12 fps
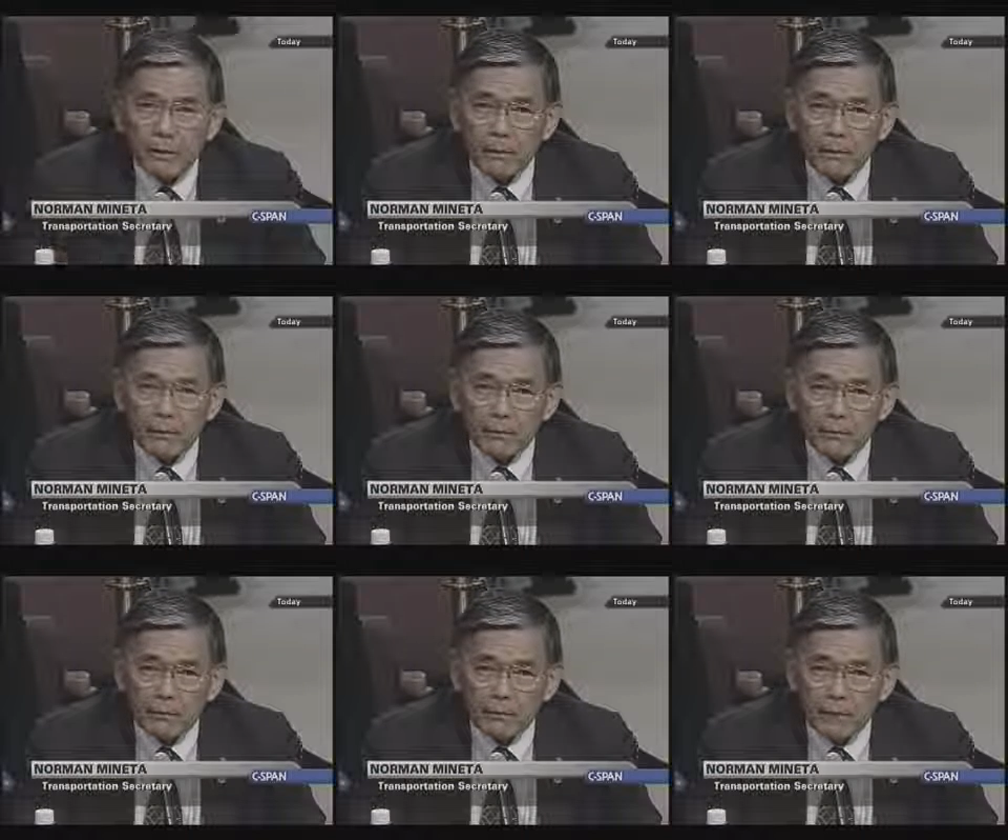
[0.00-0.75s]

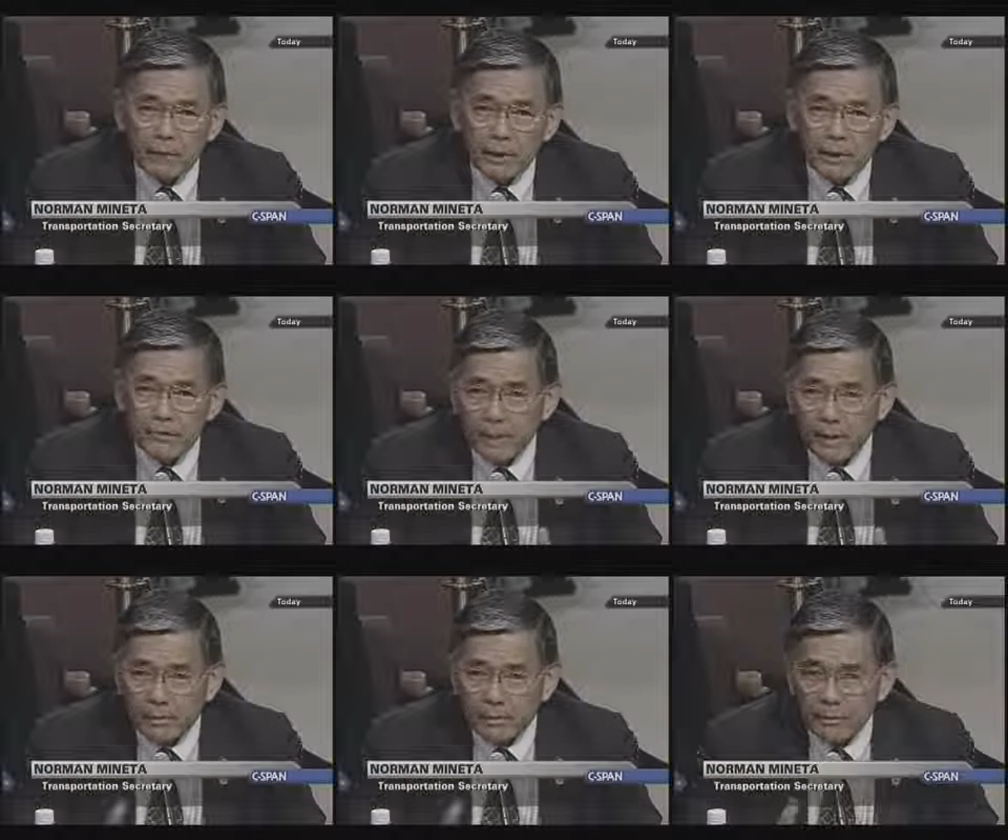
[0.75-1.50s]
There was a
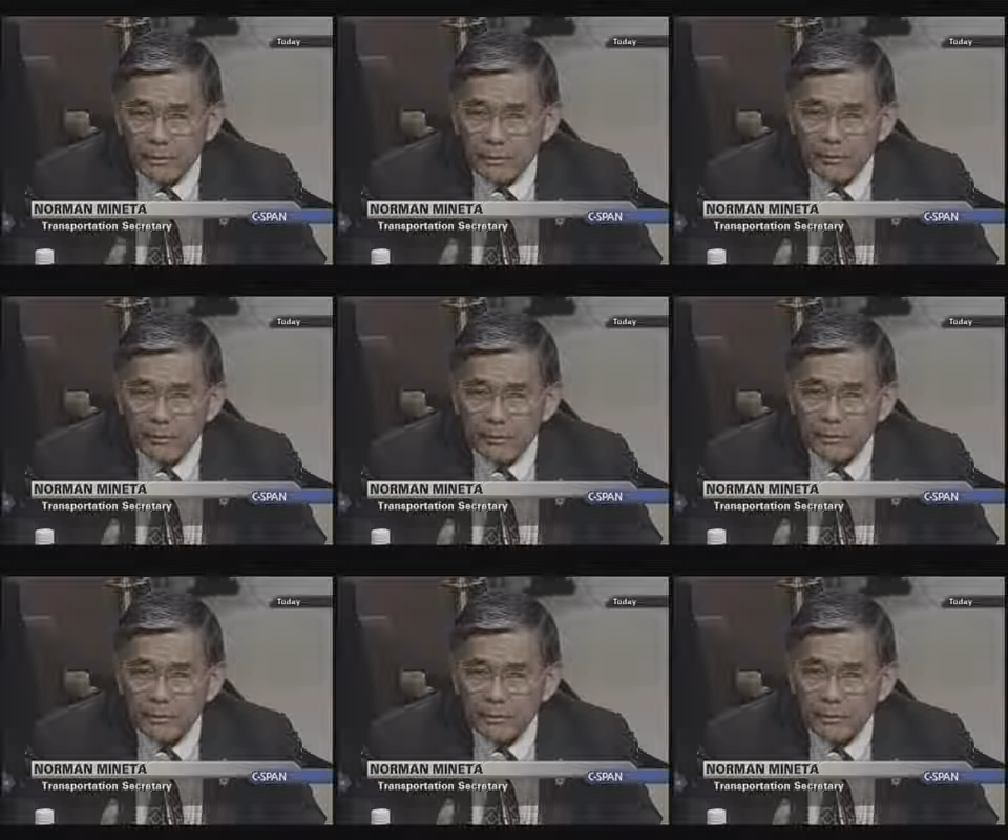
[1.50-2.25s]
young man who would come
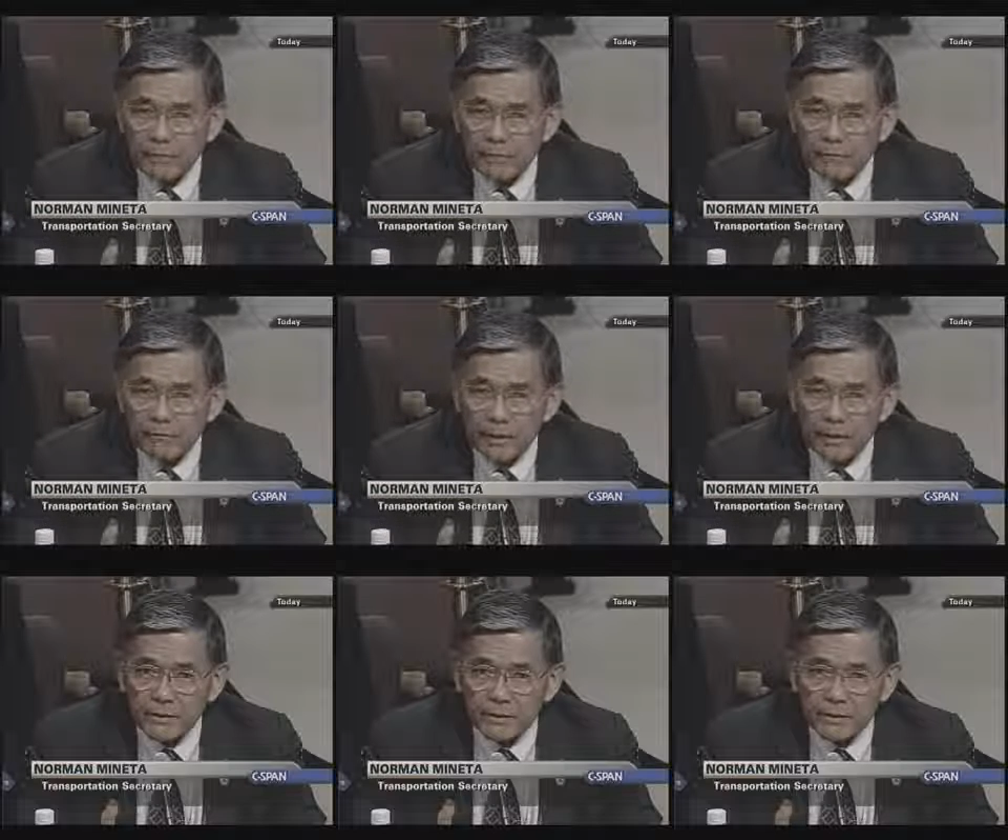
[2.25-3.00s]
in and say to the
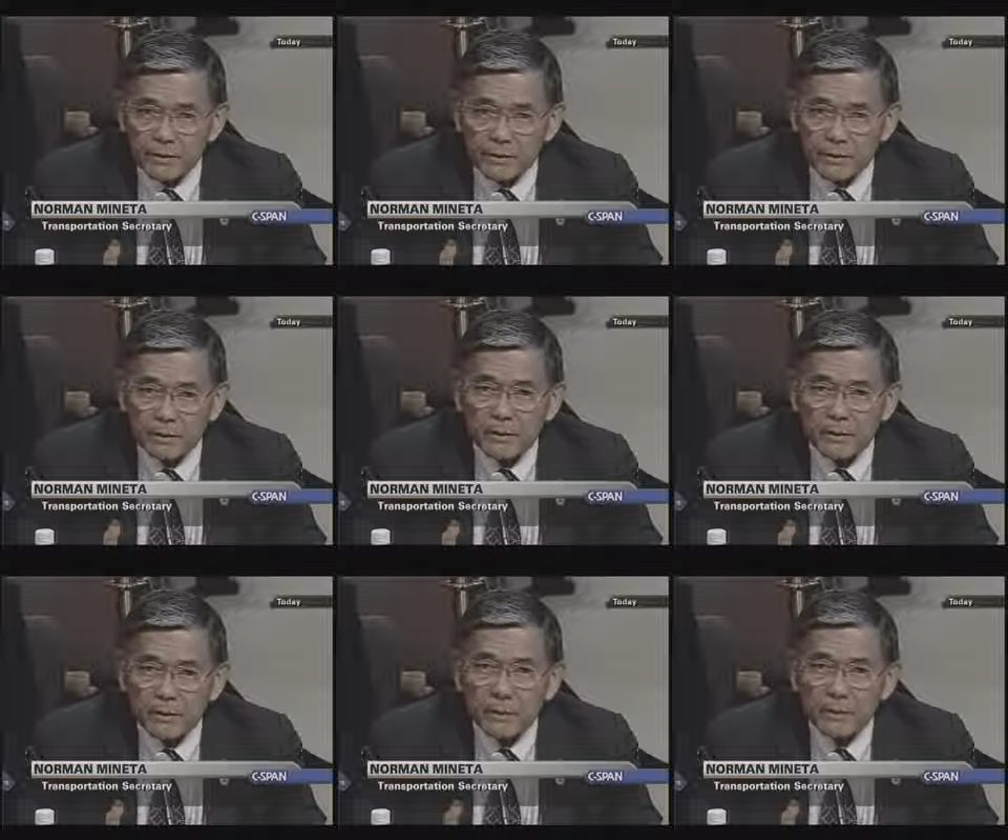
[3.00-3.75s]
Vice President,